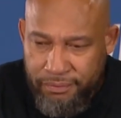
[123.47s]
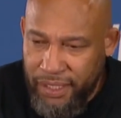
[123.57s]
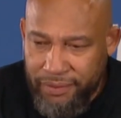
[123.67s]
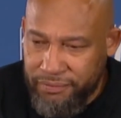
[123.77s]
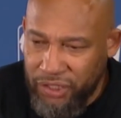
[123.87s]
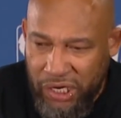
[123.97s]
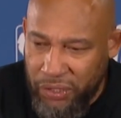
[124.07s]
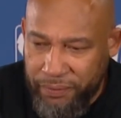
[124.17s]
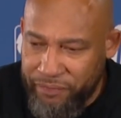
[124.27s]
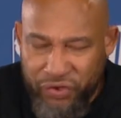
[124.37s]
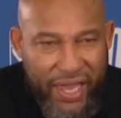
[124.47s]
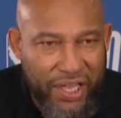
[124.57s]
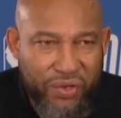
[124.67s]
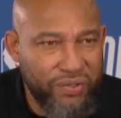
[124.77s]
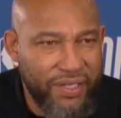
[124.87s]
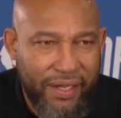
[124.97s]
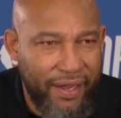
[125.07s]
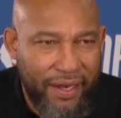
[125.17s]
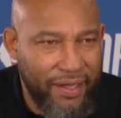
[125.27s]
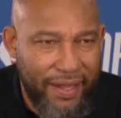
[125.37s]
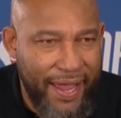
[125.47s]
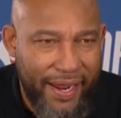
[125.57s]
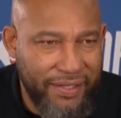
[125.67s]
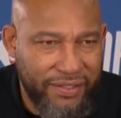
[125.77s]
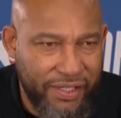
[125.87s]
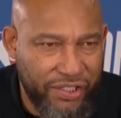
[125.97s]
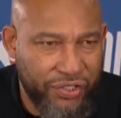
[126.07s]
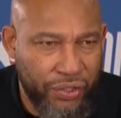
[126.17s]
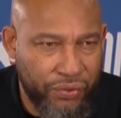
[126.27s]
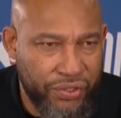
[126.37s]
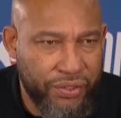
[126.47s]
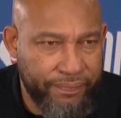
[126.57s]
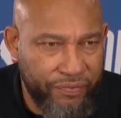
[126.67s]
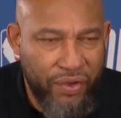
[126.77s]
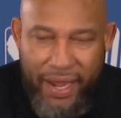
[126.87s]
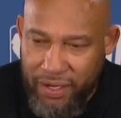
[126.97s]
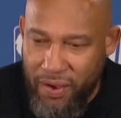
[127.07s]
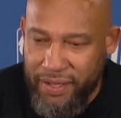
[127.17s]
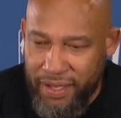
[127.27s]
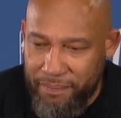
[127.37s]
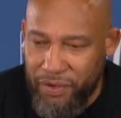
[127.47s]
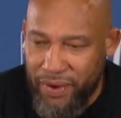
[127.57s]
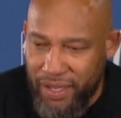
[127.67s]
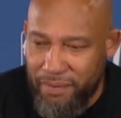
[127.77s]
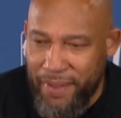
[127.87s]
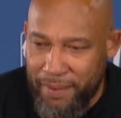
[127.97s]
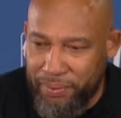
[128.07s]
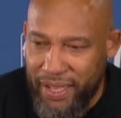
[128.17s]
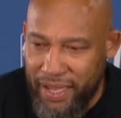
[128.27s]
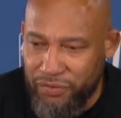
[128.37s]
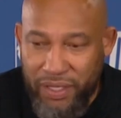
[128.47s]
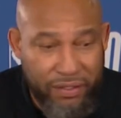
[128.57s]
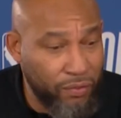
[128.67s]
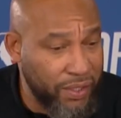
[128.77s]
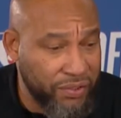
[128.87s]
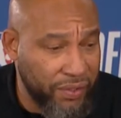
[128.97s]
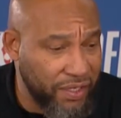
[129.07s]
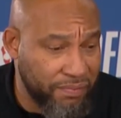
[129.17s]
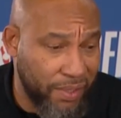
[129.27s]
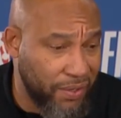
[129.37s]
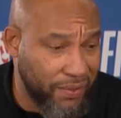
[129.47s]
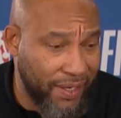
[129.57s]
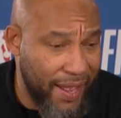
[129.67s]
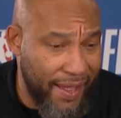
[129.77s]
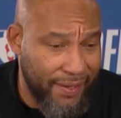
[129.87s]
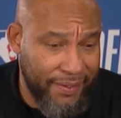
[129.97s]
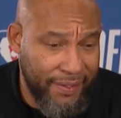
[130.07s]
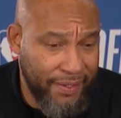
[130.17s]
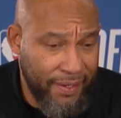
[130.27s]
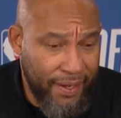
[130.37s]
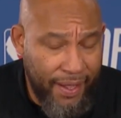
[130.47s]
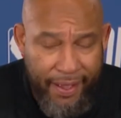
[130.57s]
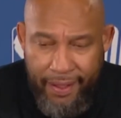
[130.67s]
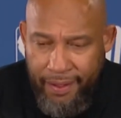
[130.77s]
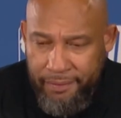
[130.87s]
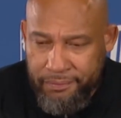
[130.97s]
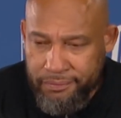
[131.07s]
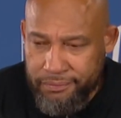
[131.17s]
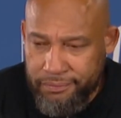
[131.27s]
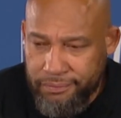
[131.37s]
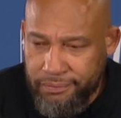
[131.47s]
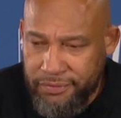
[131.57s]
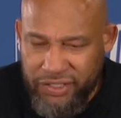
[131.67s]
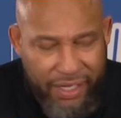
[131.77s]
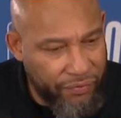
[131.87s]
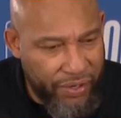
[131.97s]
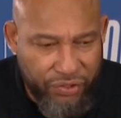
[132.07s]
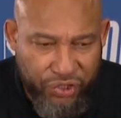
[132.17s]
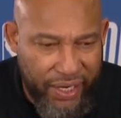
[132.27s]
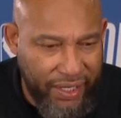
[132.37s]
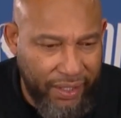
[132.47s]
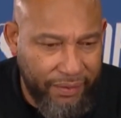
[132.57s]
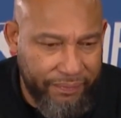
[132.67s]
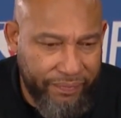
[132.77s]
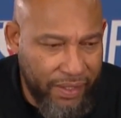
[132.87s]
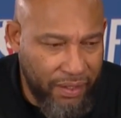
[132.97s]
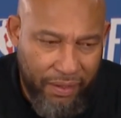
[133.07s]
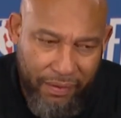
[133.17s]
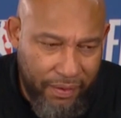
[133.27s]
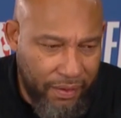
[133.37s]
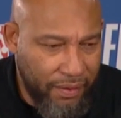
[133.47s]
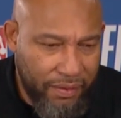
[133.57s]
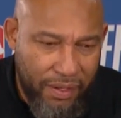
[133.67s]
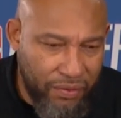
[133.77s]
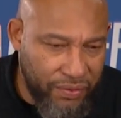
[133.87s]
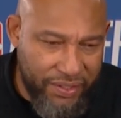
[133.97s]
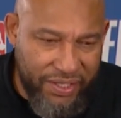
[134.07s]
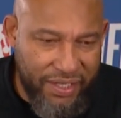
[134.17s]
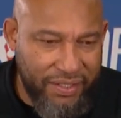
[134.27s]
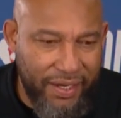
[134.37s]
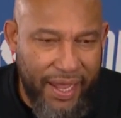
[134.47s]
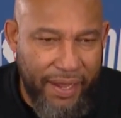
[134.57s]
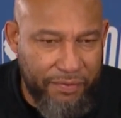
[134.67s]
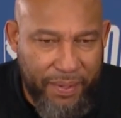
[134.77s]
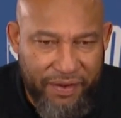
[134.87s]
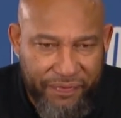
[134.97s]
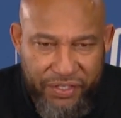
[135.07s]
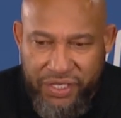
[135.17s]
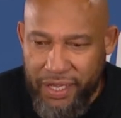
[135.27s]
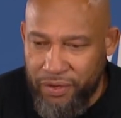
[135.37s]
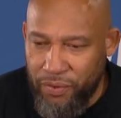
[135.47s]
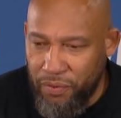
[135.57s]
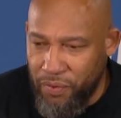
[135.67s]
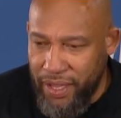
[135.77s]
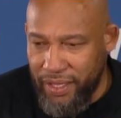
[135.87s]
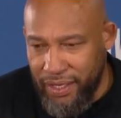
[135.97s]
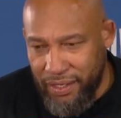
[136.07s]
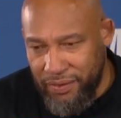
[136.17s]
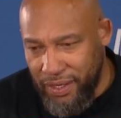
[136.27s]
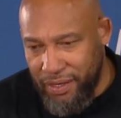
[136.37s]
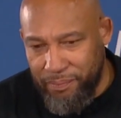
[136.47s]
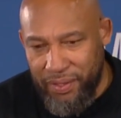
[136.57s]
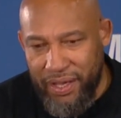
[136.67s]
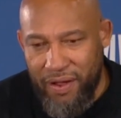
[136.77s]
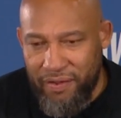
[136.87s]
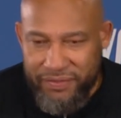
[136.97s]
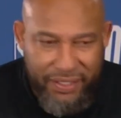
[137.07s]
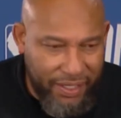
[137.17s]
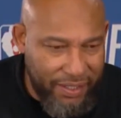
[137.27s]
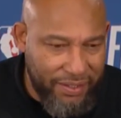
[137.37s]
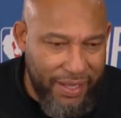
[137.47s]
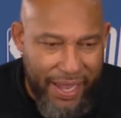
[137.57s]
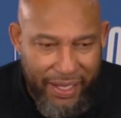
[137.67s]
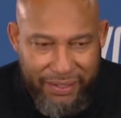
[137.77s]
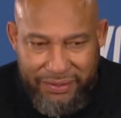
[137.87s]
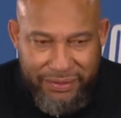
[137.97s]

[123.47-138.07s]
but you know you can't use it, any of that as an excuse. You got to go out there and be ready to make plays, whether the whistle gets blown or not. Um, it's getting real tricky. Go through the season, games being officiated one way, and then you get in the playoffs, and then it's like,